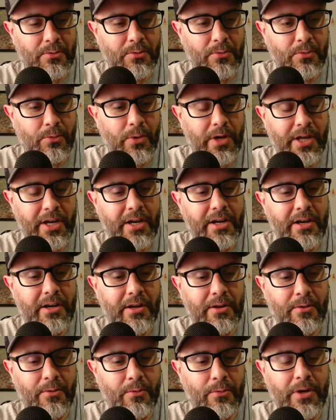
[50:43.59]

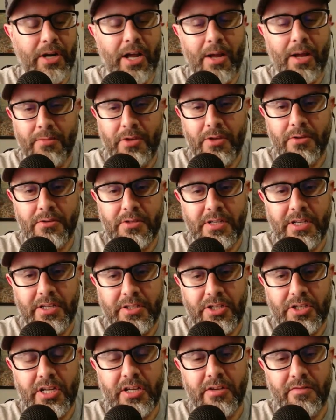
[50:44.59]
when I'm using a
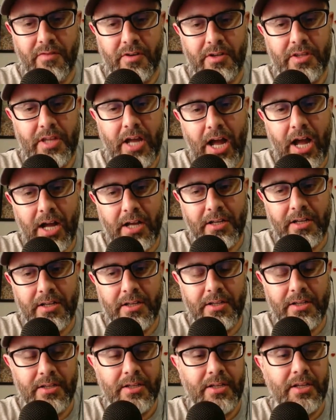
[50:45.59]
jig for tog,
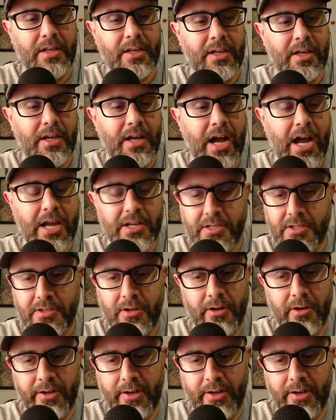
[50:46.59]
I started